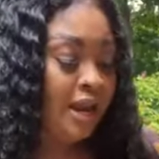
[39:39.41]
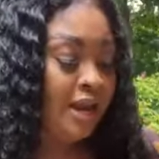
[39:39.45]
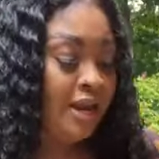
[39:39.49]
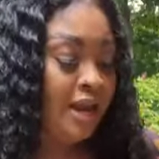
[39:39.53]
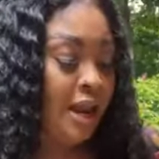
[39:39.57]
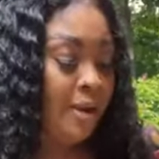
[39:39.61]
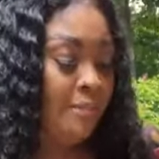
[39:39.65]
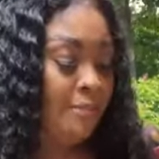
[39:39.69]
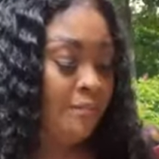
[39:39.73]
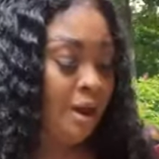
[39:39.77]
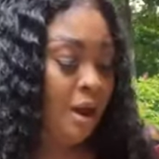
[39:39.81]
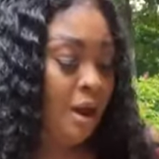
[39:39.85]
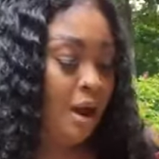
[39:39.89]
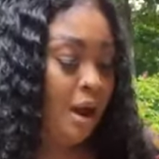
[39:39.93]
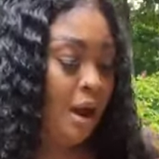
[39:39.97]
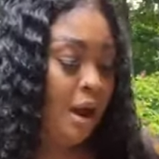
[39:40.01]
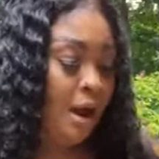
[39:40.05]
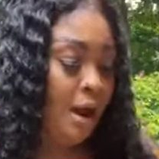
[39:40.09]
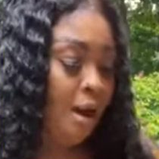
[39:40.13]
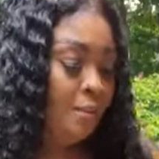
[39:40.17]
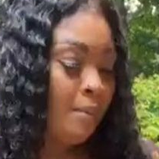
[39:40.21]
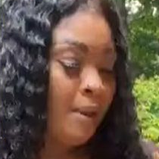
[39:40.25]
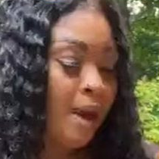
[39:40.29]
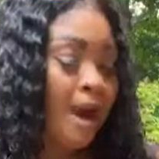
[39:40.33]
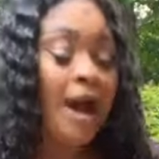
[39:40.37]
Let them
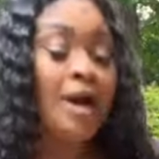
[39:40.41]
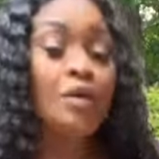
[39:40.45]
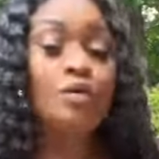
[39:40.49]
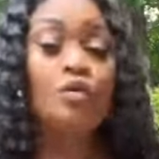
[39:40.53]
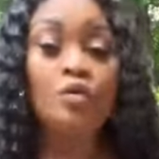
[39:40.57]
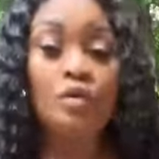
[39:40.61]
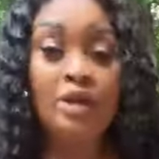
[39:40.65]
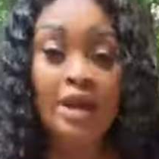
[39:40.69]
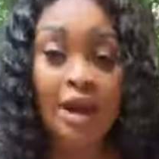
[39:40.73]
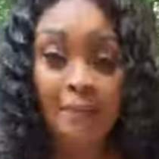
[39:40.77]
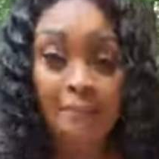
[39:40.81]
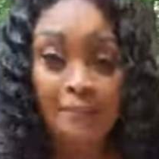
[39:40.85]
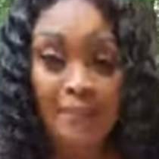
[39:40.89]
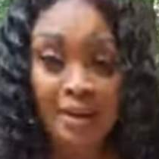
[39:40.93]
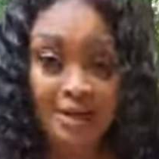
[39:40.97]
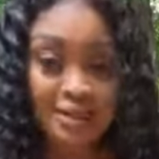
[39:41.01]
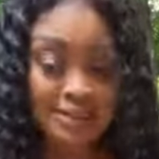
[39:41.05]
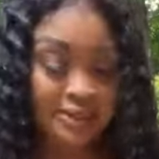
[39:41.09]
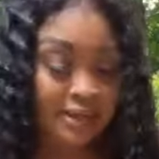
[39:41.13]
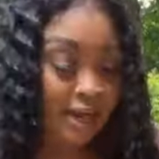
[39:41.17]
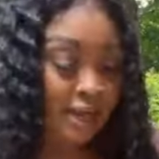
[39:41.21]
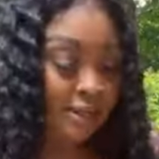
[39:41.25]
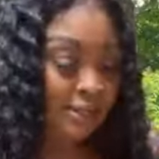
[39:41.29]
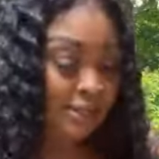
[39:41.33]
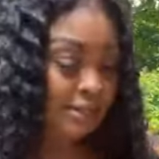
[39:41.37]
uh, um, handle their
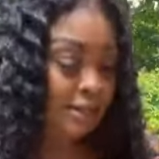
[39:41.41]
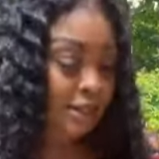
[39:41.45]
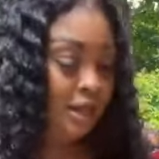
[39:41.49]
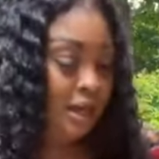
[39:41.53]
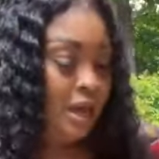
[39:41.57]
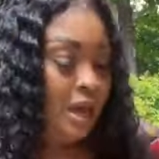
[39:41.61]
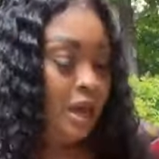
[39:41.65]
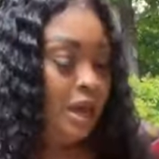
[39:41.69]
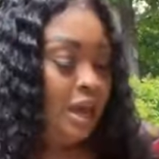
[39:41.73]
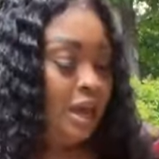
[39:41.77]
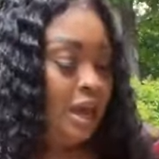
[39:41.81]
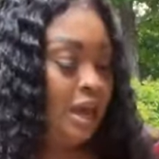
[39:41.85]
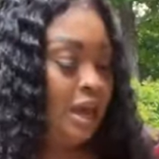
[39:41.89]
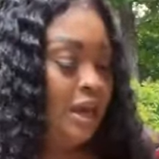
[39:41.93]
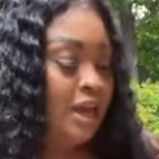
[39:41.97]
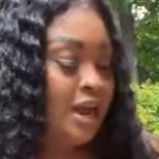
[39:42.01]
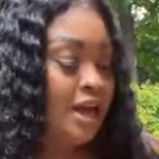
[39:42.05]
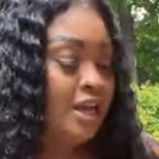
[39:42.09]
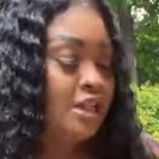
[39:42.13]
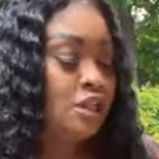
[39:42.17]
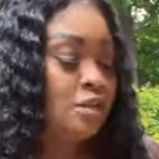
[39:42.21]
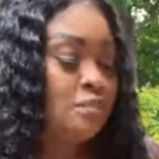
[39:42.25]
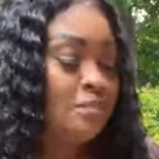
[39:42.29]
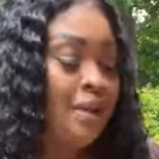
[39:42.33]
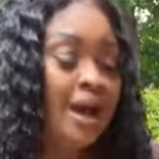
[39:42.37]
business, and
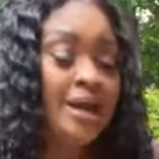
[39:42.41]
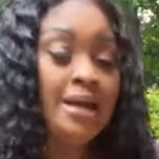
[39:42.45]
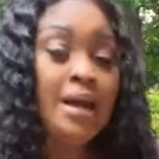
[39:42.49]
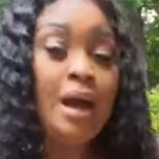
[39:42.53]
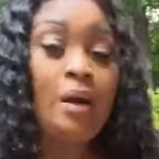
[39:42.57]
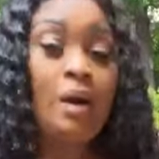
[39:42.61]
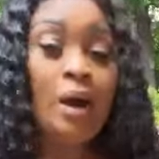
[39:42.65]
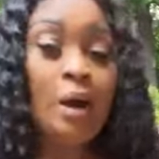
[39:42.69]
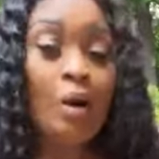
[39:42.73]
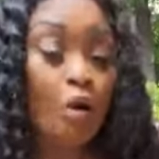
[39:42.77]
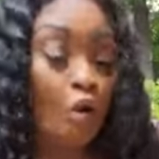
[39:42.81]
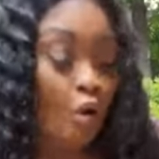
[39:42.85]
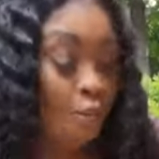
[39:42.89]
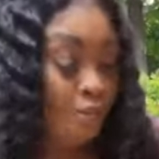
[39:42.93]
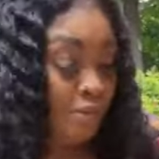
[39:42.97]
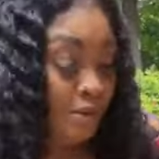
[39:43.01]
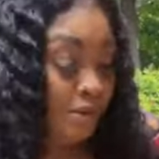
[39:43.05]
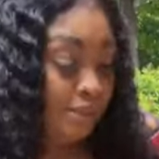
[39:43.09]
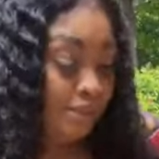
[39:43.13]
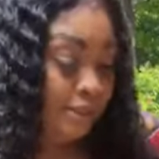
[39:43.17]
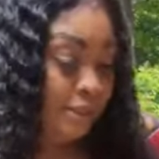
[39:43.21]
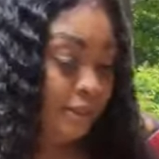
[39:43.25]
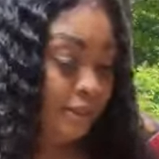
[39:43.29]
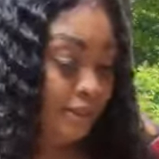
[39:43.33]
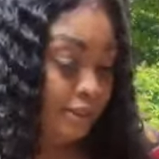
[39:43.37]
let's mind our own
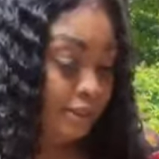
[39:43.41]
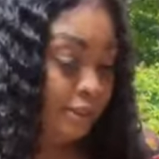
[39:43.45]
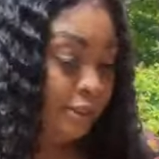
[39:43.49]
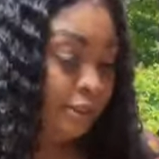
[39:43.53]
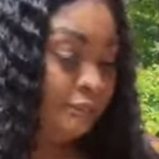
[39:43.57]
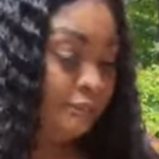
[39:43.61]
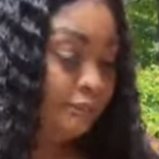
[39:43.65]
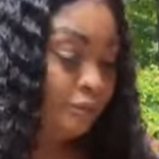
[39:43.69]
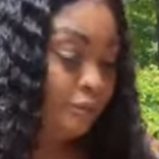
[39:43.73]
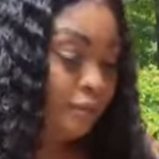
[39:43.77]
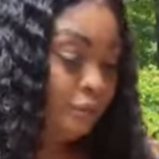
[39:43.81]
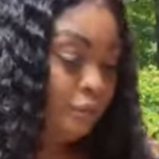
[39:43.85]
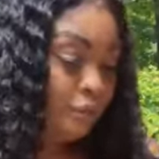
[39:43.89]
business.